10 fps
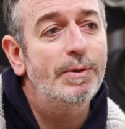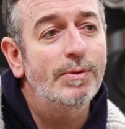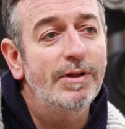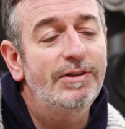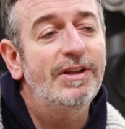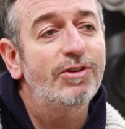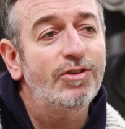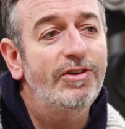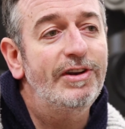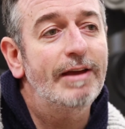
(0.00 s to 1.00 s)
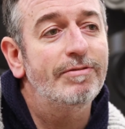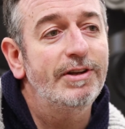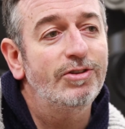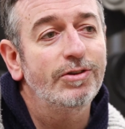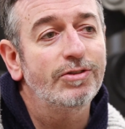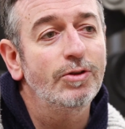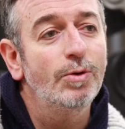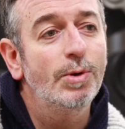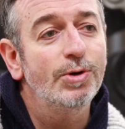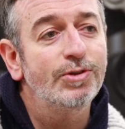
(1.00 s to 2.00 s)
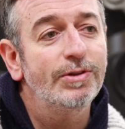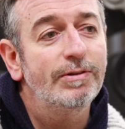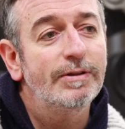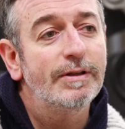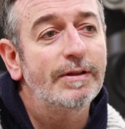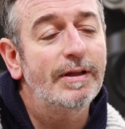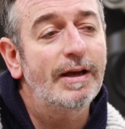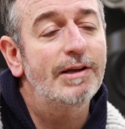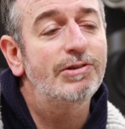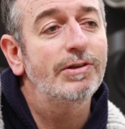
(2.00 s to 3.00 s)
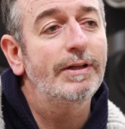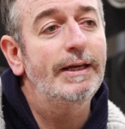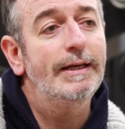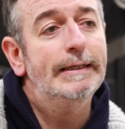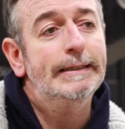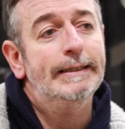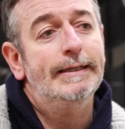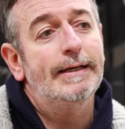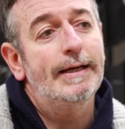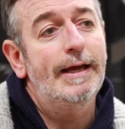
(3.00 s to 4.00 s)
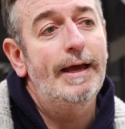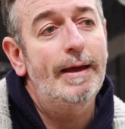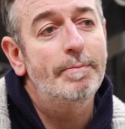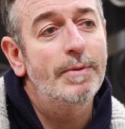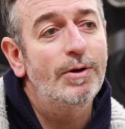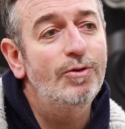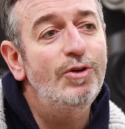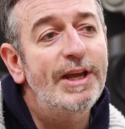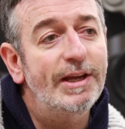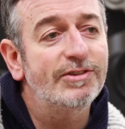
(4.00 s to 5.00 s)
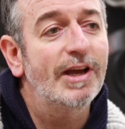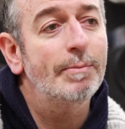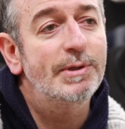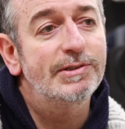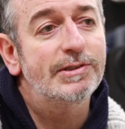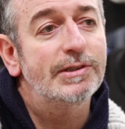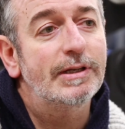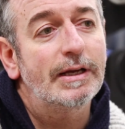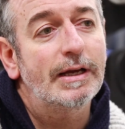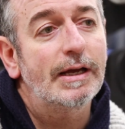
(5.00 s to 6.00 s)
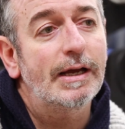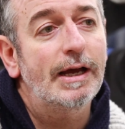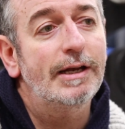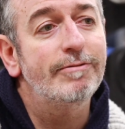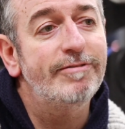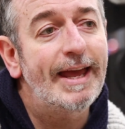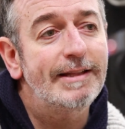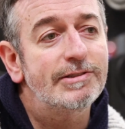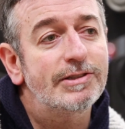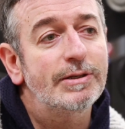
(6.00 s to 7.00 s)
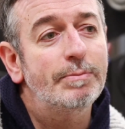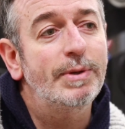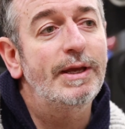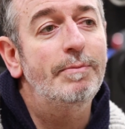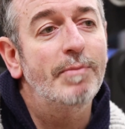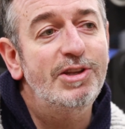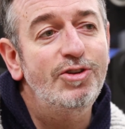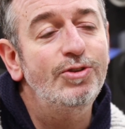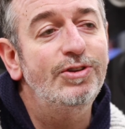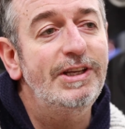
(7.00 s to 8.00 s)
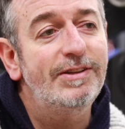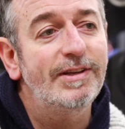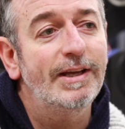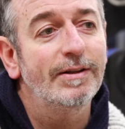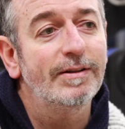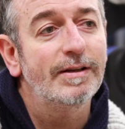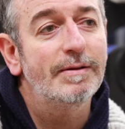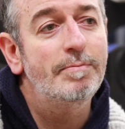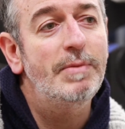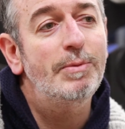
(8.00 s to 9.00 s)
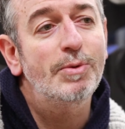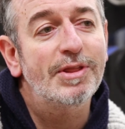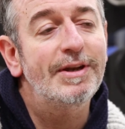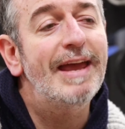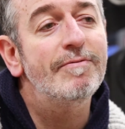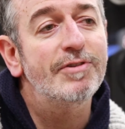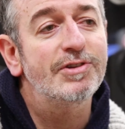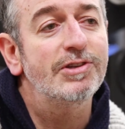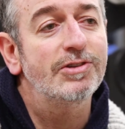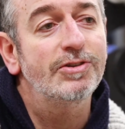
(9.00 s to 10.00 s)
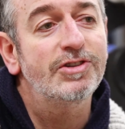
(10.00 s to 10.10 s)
the dictionary definition of slow motion that actually re-examines an event but in minute detail, maybe with an emphasis on